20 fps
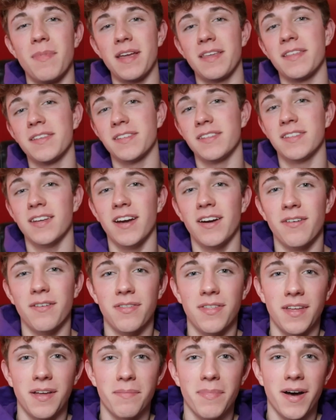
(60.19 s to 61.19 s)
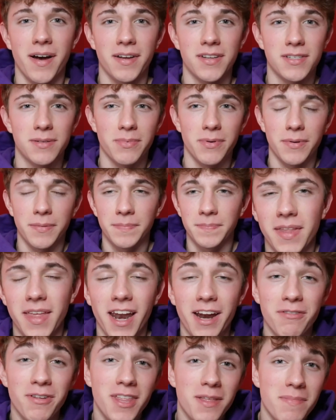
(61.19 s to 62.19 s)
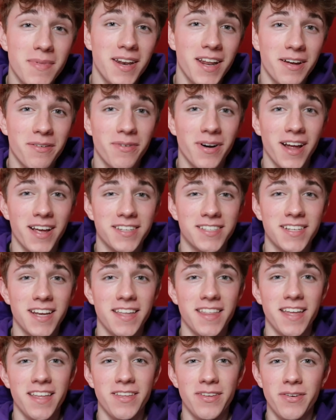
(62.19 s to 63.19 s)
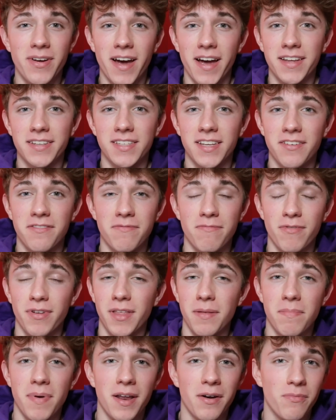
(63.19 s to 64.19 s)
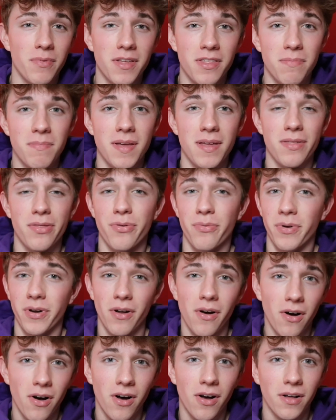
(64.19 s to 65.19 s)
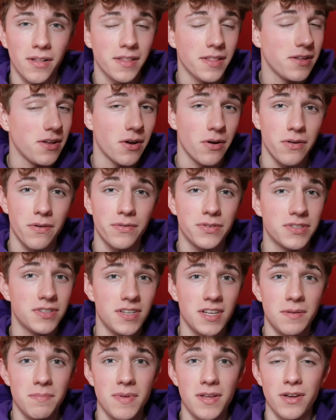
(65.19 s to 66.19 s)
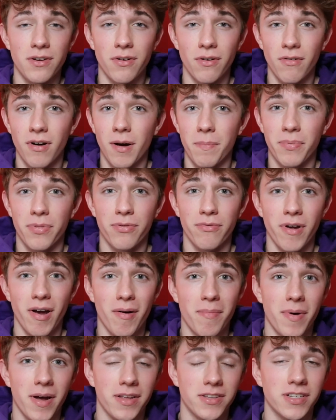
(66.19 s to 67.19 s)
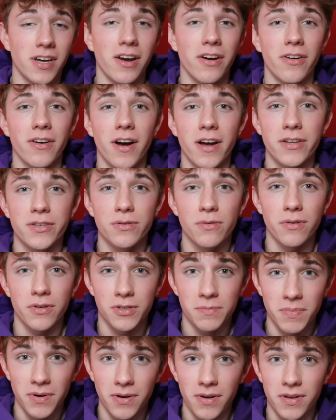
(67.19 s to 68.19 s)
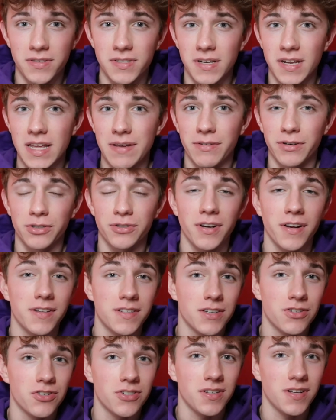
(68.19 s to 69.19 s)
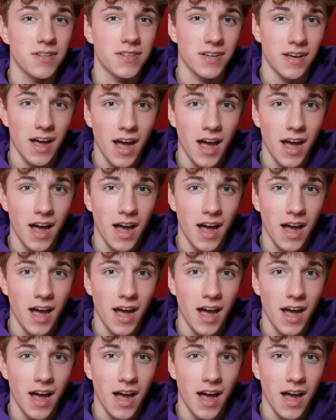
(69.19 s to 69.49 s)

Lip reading: making this entire thing possible. And I really mean it when I say that you guys have really been with me through it all. You know, you've seen me grow up throughout my entire high school experience and even transition into